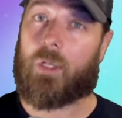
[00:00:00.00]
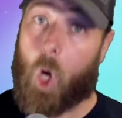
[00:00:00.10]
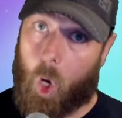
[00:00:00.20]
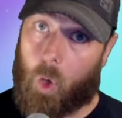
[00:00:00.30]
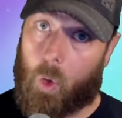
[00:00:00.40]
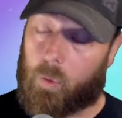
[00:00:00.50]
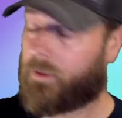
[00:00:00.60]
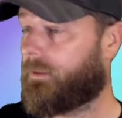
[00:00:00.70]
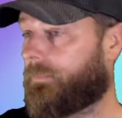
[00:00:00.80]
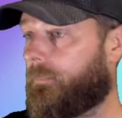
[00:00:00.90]

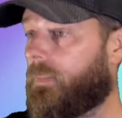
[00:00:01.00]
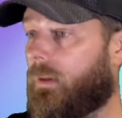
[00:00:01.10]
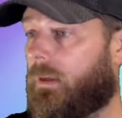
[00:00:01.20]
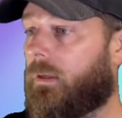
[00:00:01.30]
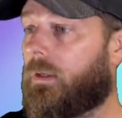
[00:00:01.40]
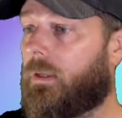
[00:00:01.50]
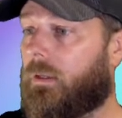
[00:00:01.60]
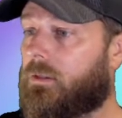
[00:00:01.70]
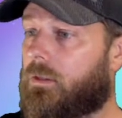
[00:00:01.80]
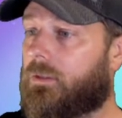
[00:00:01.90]
gold.
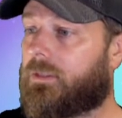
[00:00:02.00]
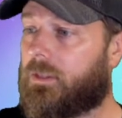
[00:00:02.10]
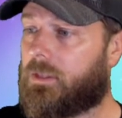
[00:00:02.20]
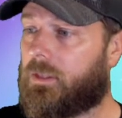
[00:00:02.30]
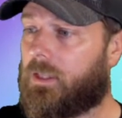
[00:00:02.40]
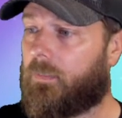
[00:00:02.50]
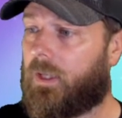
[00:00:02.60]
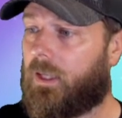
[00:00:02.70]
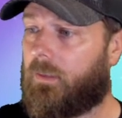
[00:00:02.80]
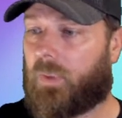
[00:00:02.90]
So essentially I
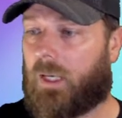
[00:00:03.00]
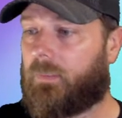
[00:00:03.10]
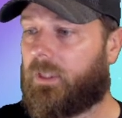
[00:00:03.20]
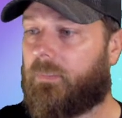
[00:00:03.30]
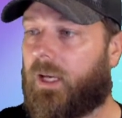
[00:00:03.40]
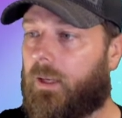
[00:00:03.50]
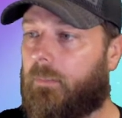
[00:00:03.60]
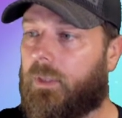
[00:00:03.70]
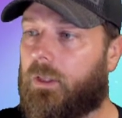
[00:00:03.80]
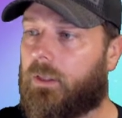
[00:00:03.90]
made probably about
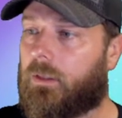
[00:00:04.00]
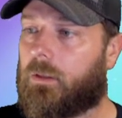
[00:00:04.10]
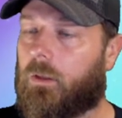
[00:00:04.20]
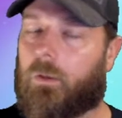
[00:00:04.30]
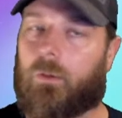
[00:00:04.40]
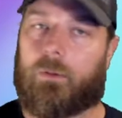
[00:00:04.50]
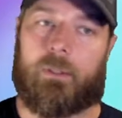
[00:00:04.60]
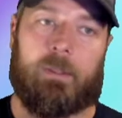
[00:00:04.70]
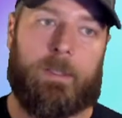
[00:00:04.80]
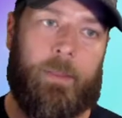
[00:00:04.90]
1 million gold
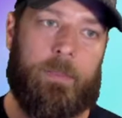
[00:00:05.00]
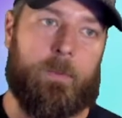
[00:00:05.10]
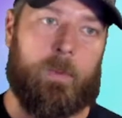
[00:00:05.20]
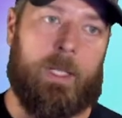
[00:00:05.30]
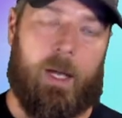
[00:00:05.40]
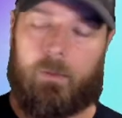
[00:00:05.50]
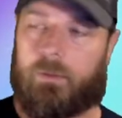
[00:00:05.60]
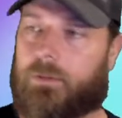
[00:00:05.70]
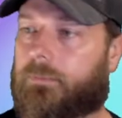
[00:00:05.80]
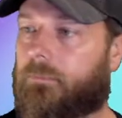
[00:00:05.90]
in 3
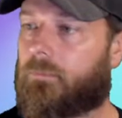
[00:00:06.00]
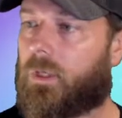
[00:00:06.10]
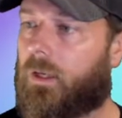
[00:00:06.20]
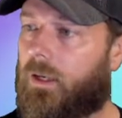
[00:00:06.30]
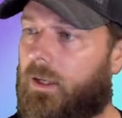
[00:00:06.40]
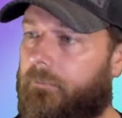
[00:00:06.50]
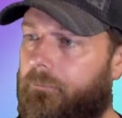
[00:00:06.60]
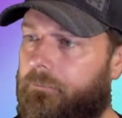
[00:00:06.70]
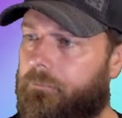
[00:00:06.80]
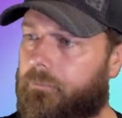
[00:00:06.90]
hours. All right.
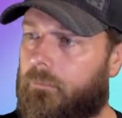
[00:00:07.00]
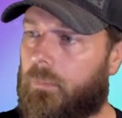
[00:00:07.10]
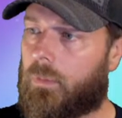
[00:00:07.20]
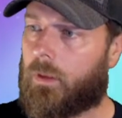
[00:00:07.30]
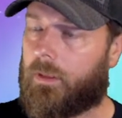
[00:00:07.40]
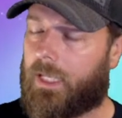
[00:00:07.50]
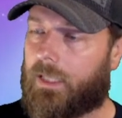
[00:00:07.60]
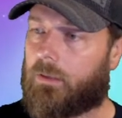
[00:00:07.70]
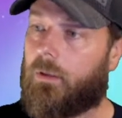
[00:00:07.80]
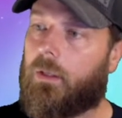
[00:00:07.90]

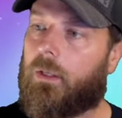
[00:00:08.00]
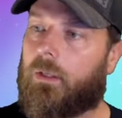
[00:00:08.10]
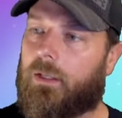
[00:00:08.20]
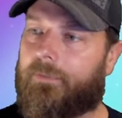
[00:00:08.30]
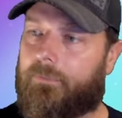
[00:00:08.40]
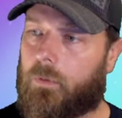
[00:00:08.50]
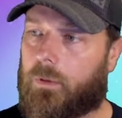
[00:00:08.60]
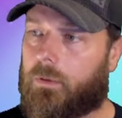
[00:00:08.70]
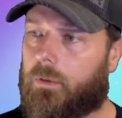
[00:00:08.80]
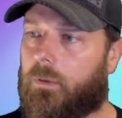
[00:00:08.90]
Now, if you
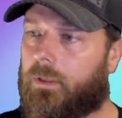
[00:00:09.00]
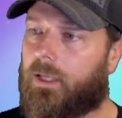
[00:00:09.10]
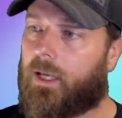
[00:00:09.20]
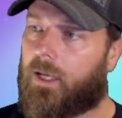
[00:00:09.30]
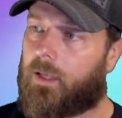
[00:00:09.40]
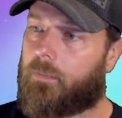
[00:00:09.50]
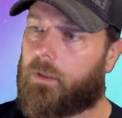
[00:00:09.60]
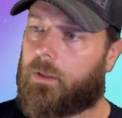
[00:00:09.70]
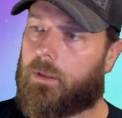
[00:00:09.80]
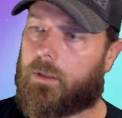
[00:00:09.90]
are new to the game,
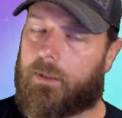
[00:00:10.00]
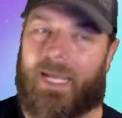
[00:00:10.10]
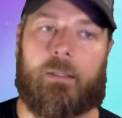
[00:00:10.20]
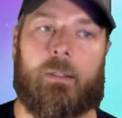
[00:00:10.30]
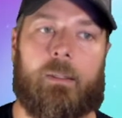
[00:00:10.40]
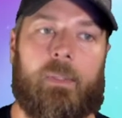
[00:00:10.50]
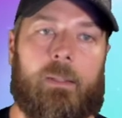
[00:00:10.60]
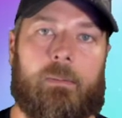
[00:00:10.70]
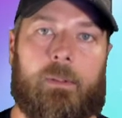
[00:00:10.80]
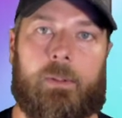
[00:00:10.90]
you're not going to be
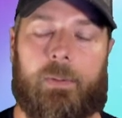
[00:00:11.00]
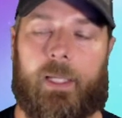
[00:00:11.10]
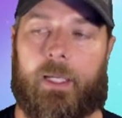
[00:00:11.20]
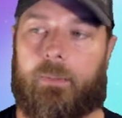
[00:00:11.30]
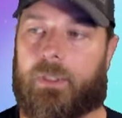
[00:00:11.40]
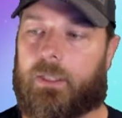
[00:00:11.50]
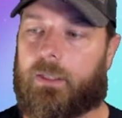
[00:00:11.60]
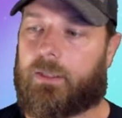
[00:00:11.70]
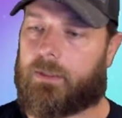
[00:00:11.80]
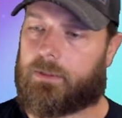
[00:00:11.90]
able to do that,
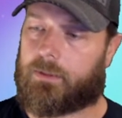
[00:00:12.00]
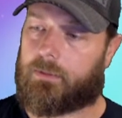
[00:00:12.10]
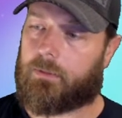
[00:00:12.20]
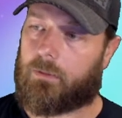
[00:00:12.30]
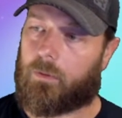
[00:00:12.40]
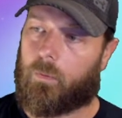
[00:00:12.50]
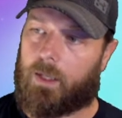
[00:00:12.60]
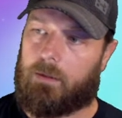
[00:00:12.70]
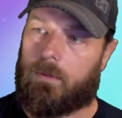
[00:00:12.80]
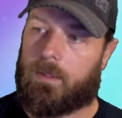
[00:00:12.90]
because the
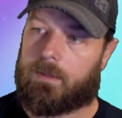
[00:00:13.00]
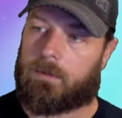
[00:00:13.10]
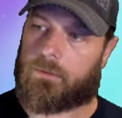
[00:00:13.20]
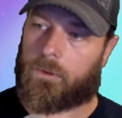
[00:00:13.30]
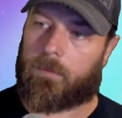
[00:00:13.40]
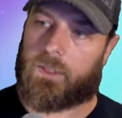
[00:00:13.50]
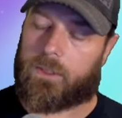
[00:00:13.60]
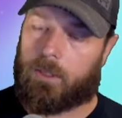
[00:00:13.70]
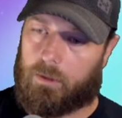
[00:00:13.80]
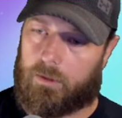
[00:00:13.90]
way you get so
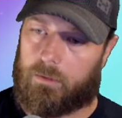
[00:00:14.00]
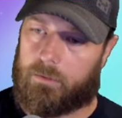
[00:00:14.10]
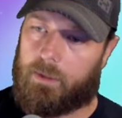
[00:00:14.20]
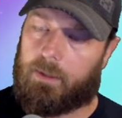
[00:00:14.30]
much gold